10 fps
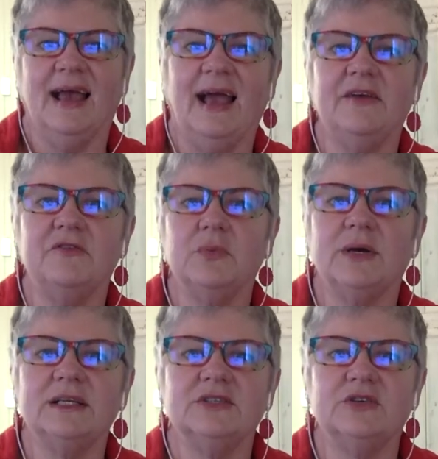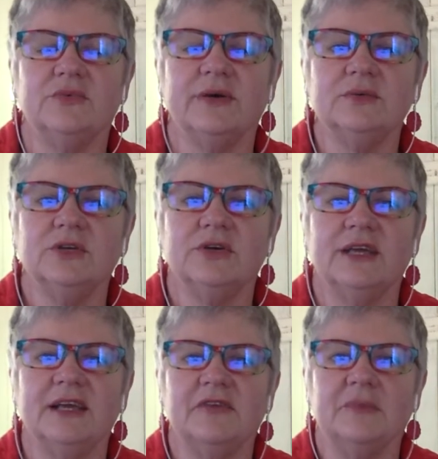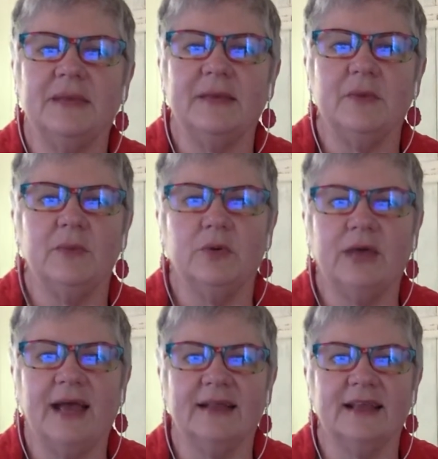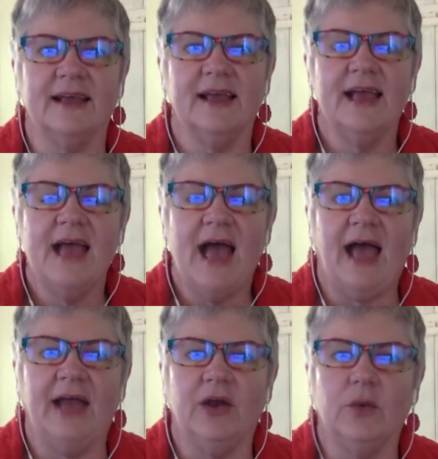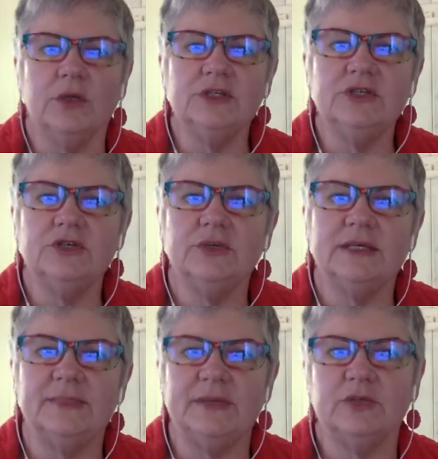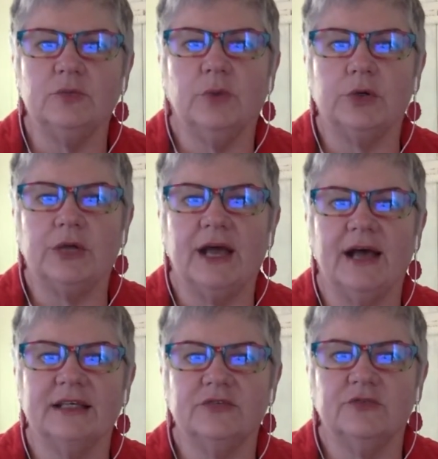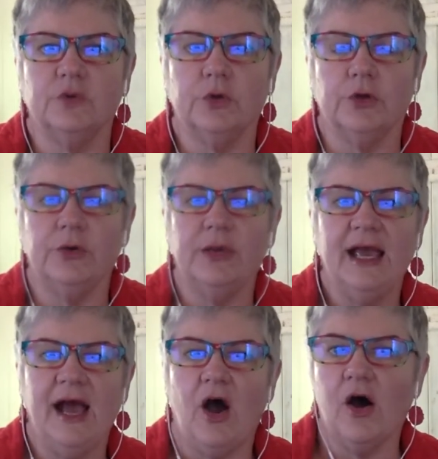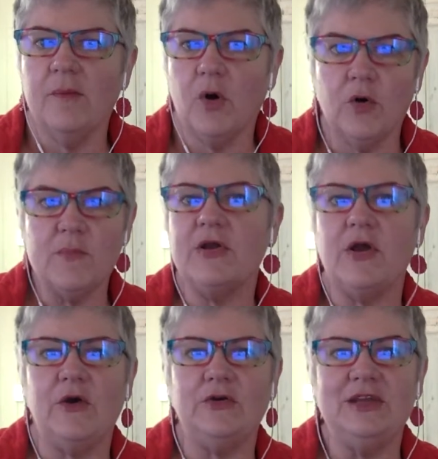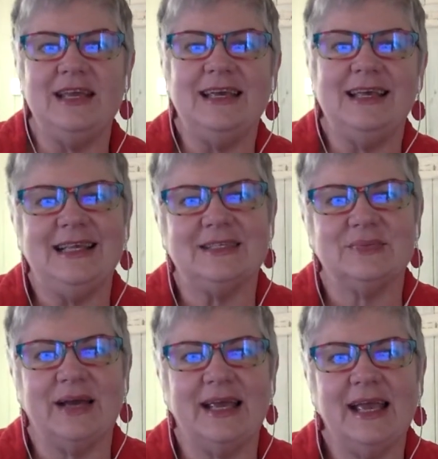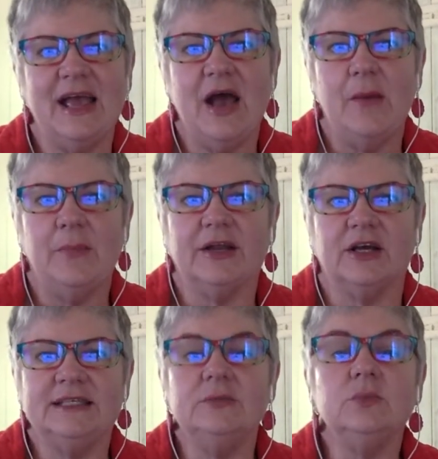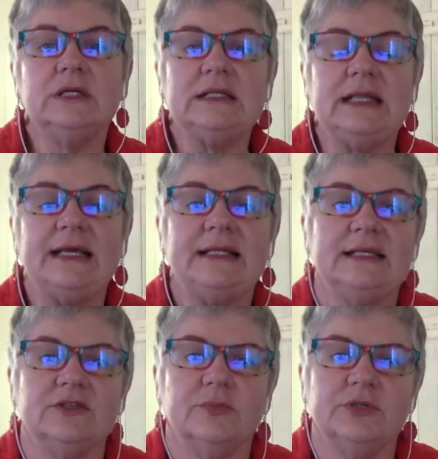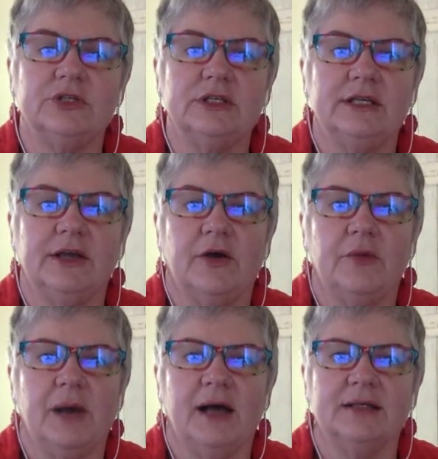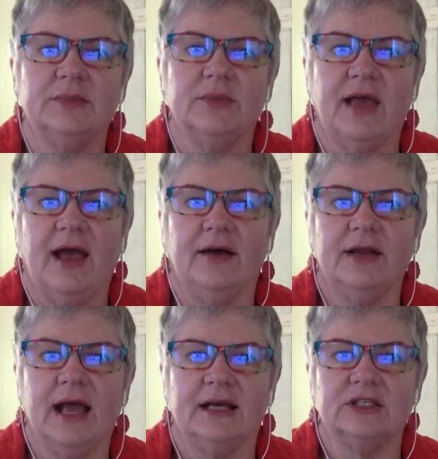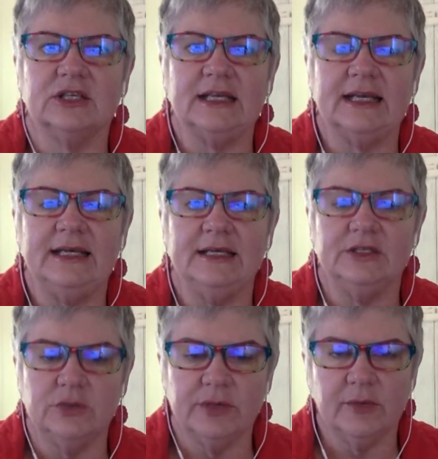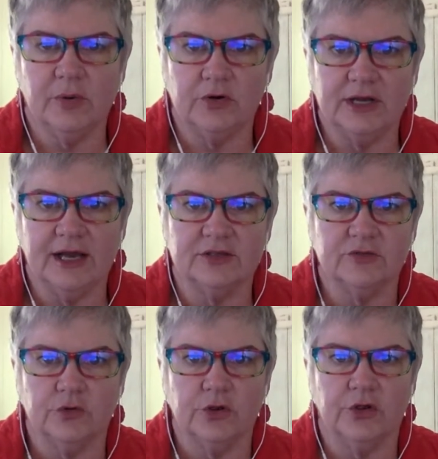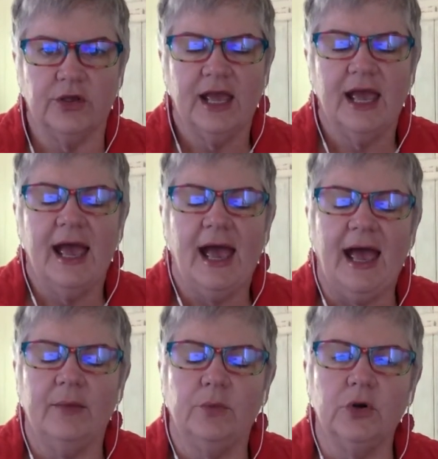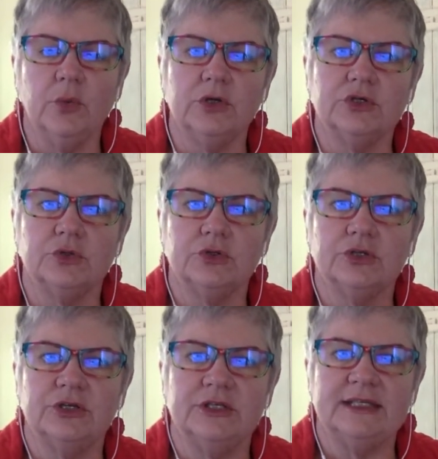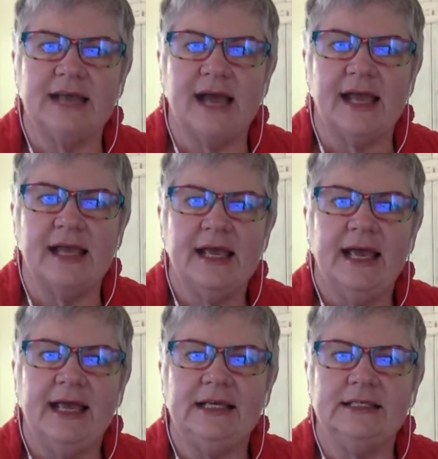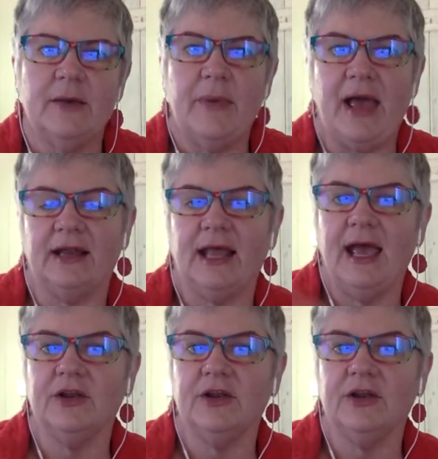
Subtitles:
Hey everyone, it's Narelle Todd here from Get My Book Out There, and I wanted to do a special podcast for you. I'm on my own here this week, but I didn't want to let this opportunity go past without actually doing a podcast for you. And what I want to talk to you today is about how